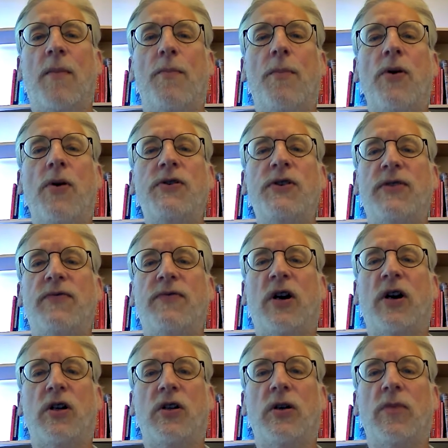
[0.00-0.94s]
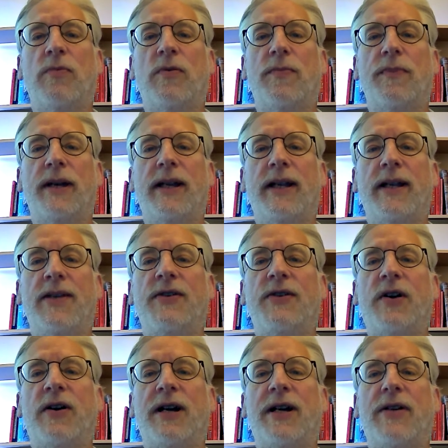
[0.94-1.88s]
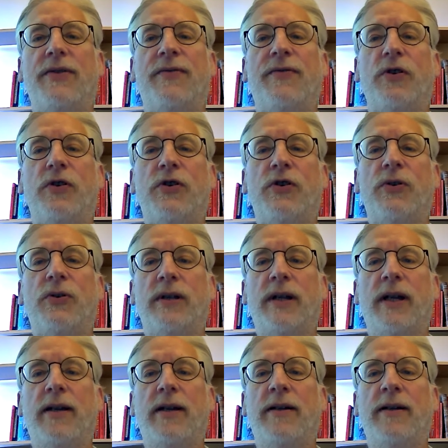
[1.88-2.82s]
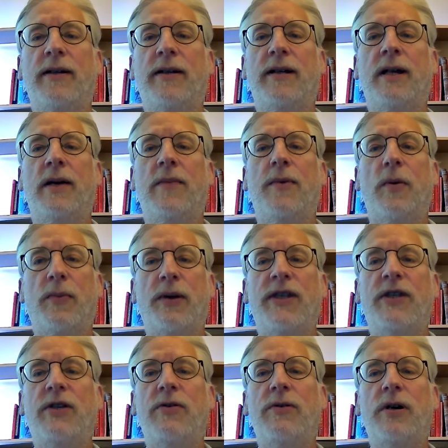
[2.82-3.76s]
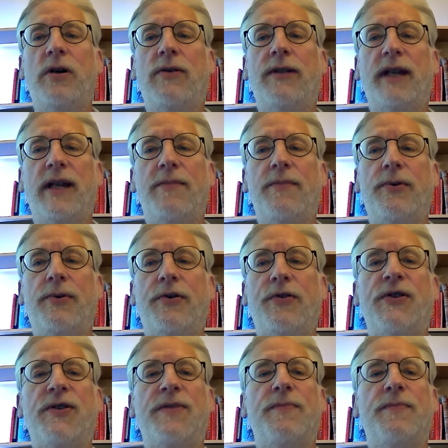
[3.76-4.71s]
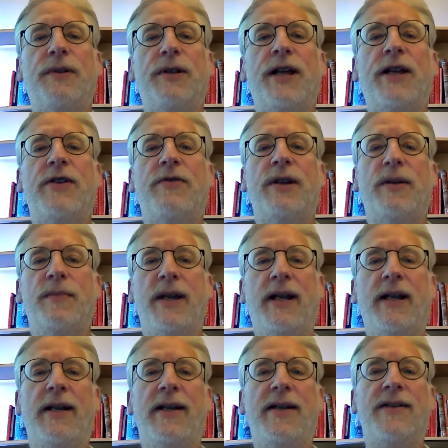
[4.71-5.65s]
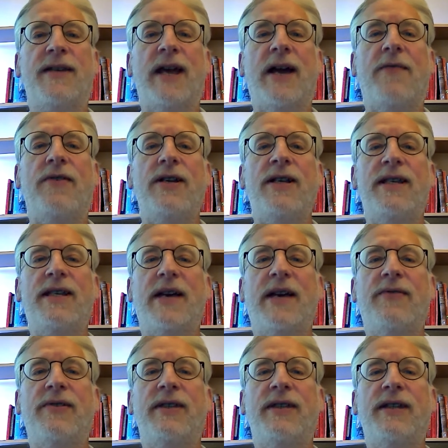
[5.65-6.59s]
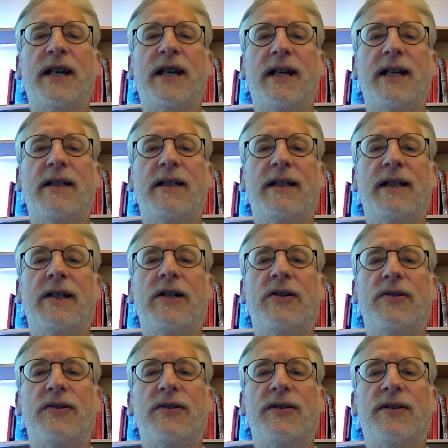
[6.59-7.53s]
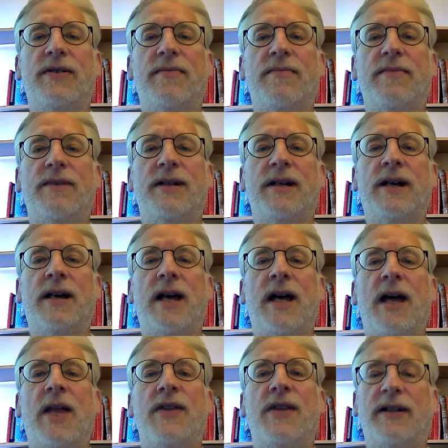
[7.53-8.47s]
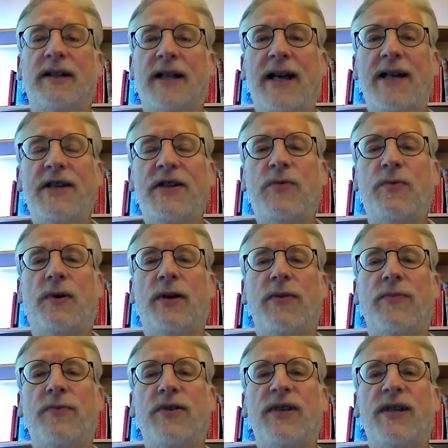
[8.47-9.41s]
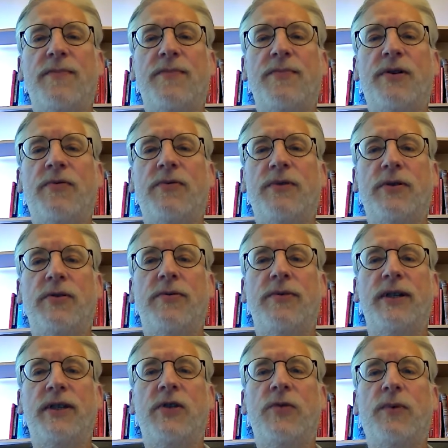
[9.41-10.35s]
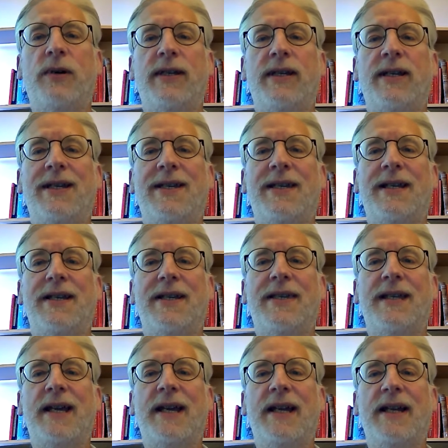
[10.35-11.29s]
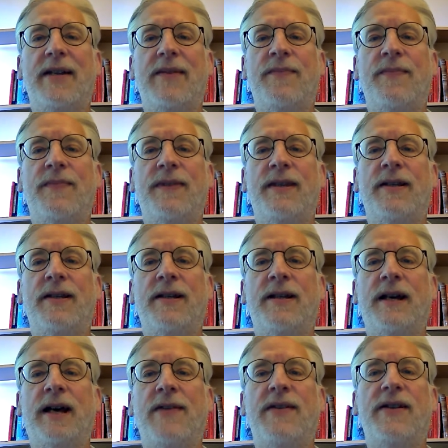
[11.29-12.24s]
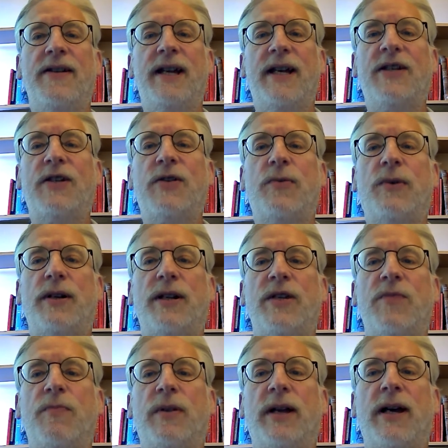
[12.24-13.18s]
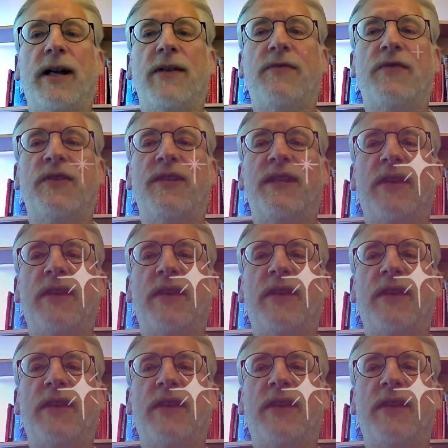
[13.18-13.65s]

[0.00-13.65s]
Most of our global meetings are held virtually, but we do hold in person plenary meetings every seven to eight years. The last one was in Peru in 2016, and the next one is planned for